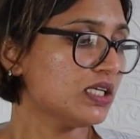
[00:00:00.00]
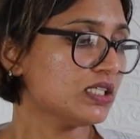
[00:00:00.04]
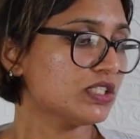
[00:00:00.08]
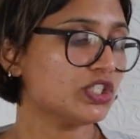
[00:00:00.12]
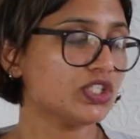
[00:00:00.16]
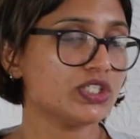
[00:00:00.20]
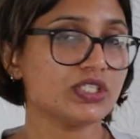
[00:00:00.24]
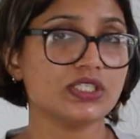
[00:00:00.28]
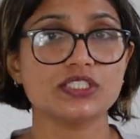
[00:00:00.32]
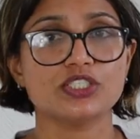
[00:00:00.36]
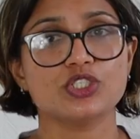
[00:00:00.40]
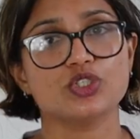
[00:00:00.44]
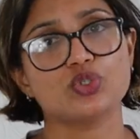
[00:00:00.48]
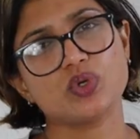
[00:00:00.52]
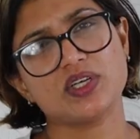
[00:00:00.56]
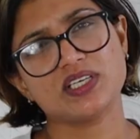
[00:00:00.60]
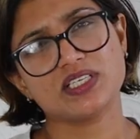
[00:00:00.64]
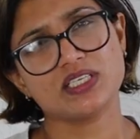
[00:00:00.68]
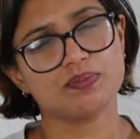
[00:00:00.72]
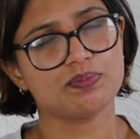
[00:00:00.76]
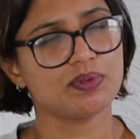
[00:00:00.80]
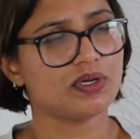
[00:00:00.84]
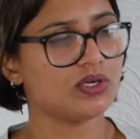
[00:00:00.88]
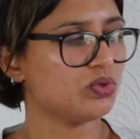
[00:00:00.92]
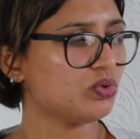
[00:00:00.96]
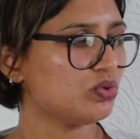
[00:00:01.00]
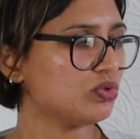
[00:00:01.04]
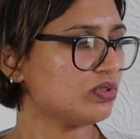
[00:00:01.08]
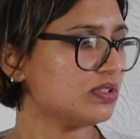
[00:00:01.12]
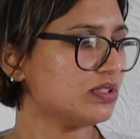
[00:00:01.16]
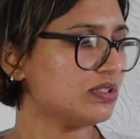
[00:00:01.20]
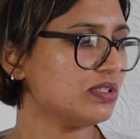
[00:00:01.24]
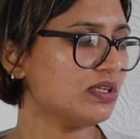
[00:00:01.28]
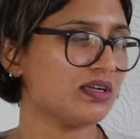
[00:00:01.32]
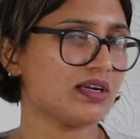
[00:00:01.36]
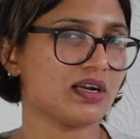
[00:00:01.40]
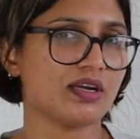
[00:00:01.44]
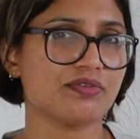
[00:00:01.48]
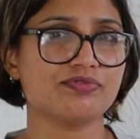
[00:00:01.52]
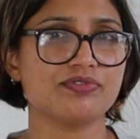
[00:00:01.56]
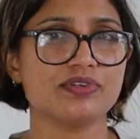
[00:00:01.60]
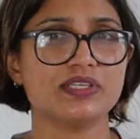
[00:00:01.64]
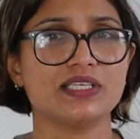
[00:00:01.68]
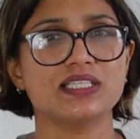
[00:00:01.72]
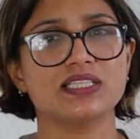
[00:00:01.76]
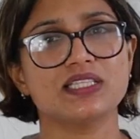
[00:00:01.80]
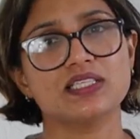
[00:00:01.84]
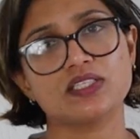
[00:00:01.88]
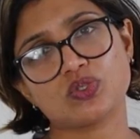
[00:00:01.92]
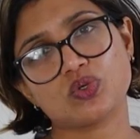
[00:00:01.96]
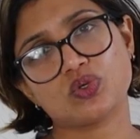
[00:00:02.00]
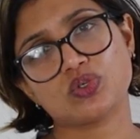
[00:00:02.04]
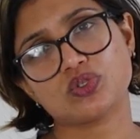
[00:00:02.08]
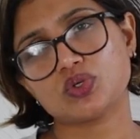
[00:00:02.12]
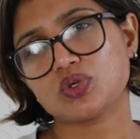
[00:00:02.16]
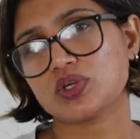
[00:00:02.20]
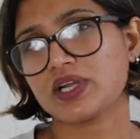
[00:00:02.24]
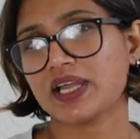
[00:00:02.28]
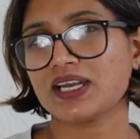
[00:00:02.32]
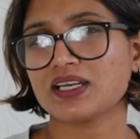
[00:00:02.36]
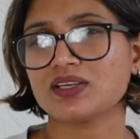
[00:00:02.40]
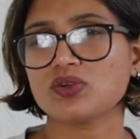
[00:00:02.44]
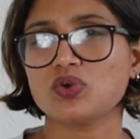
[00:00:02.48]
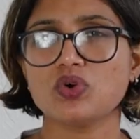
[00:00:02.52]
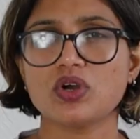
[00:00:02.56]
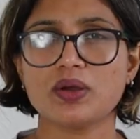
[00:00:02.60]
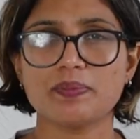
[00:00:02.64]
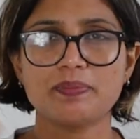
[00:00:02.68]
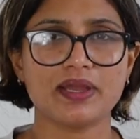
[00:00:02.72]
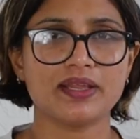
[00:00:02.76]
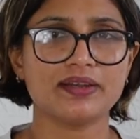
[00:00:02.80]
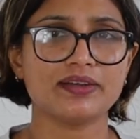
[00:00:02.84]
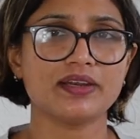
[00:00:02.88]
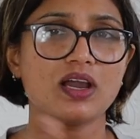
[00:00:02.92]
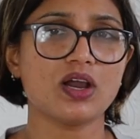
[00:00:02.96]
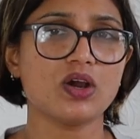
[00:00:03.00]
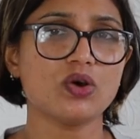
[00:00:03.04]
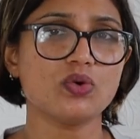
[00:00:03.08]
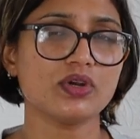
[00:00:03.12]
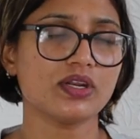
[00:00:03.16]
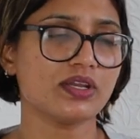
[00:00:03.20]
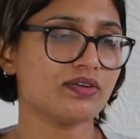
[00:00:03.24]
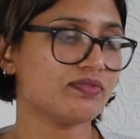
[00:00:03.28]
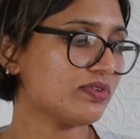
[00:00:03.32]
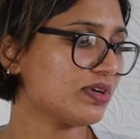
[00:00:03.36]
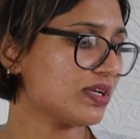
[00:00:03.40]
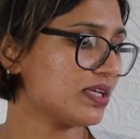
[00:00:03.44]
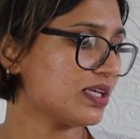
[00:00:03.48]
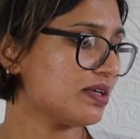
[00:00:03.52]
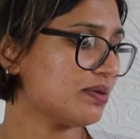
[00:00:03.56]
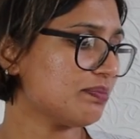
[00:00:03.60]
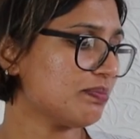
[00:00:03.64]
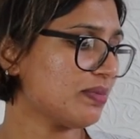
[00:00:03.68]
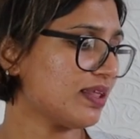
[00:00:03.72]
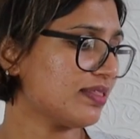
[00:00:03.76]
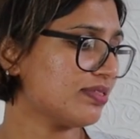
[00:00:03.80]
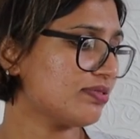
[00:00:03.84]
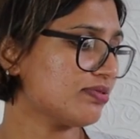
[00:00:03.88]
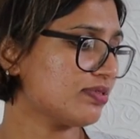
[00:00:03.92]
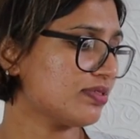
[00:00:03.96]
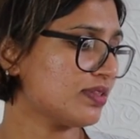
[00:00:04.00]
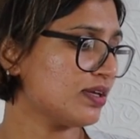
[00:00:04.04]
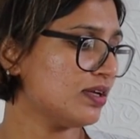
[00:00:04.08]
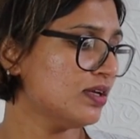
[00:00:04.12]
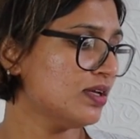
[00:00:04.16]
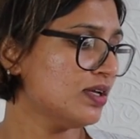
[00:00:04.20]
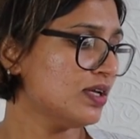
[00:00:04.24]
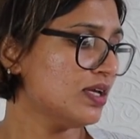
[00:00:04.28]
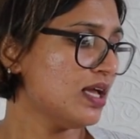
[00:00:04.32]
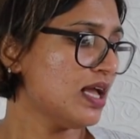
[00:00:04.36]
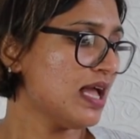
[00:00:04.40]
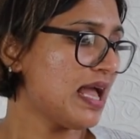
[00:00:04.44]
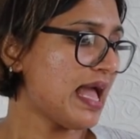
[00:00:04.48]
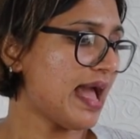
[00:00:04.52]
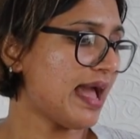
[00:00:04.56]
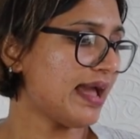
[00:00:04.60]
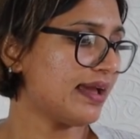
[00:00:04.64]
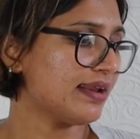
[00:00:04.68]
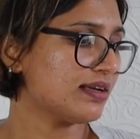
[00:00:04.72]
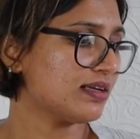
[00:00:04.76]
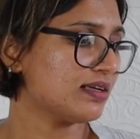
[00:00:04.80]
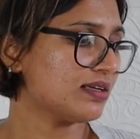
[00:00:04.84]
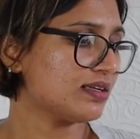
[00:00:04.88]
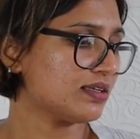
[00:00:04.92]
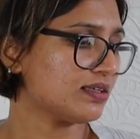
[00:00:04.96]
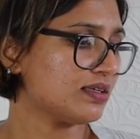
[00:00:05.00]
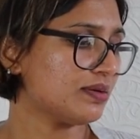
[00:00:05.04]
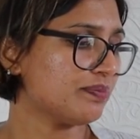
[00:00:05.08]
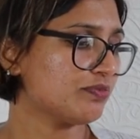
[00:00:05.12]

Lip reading: Church, £20 roughly. This also can go up and down every month. And